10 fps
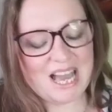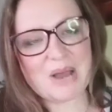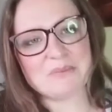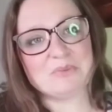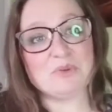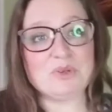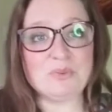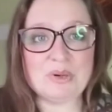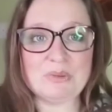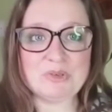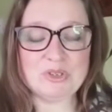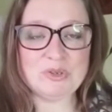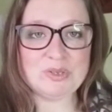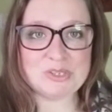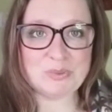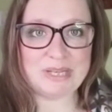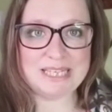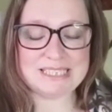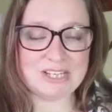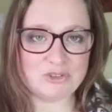Good morning, welcome to this
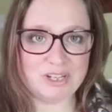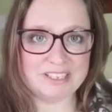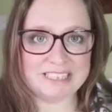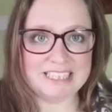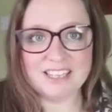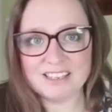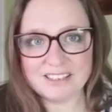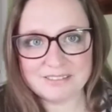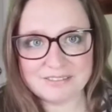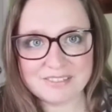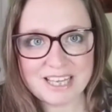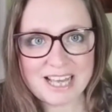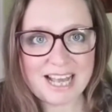week's Natural Gardening Live.